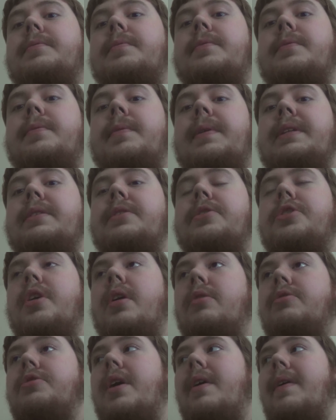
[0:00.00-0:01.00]
between
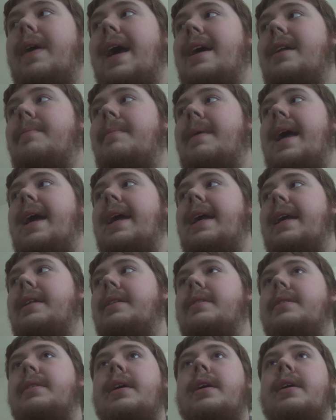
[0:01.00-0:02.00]
shoujo anime
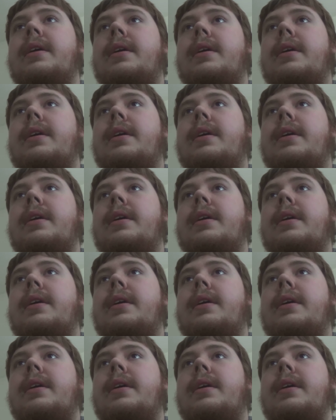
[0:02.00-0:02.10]
and,